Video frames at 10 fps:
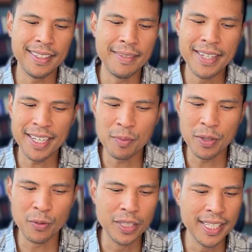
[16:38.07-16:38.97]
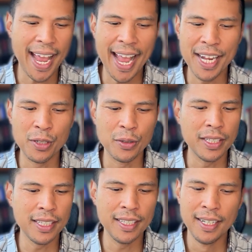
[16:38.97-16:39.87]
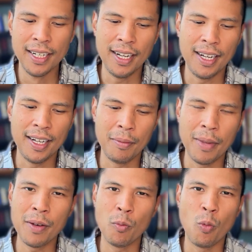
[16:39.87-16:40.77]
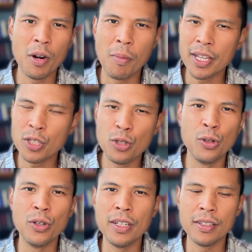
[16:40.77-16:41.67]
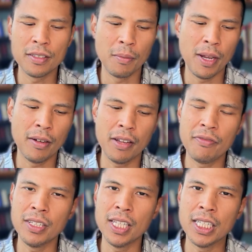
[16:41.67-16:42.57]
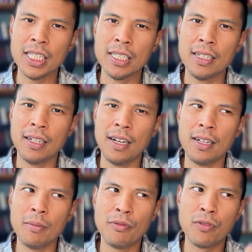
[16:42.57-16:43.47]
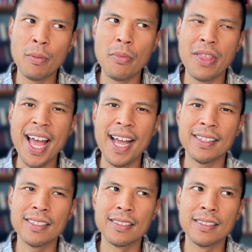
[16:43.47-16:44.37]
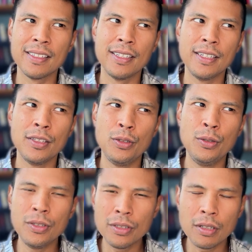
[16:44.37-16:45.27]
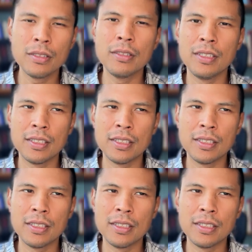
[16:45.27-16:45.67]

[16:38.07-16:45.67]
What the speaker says: gets me really angry, and what am I curious about. I feel like from that you can start to